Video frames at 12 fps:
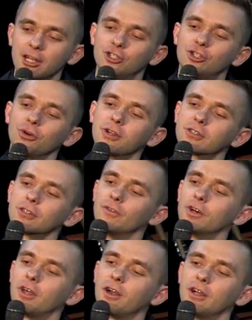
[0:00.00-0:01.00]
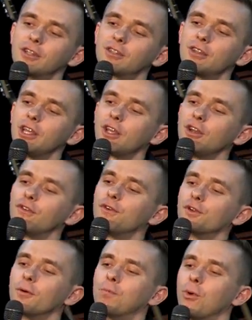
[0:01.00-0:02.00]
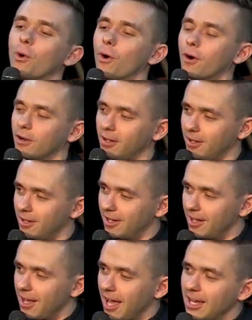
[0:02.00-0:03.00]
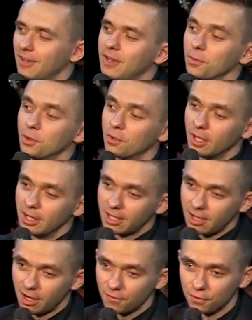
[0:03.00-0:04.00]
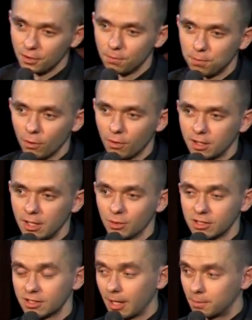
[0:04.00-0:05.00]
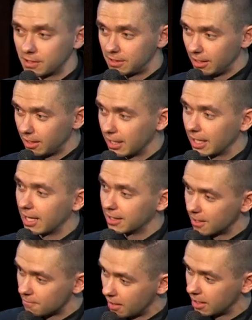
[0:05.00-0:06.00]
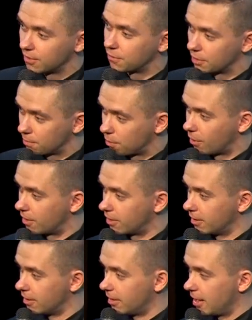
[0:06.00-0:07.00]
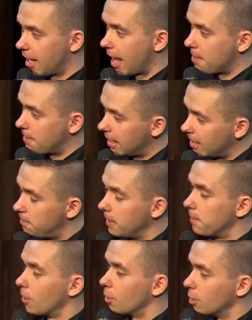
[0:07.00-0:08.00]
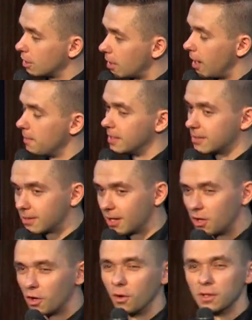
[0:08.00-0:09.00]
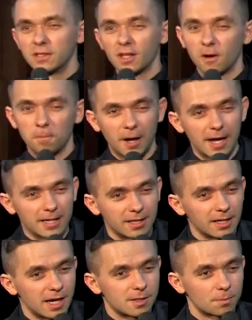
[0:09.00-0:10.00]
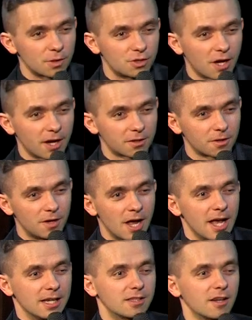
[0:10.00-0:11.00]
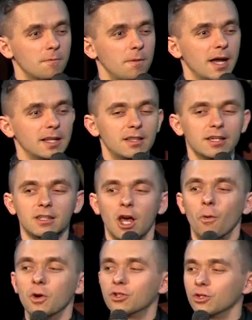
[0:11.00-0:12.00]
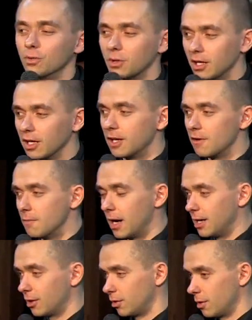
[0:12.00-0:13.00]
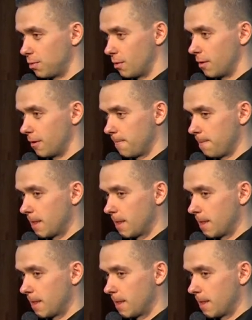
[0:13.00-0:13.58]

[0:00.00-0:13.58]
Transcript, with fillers: Judas over there is thinking for the poor. And if he would really care for the poor, he would stop stealing and give money for the poor. And many people who would come and say, you know, instead of buying the nice projector, instead of buying this, we should really give money to the poor.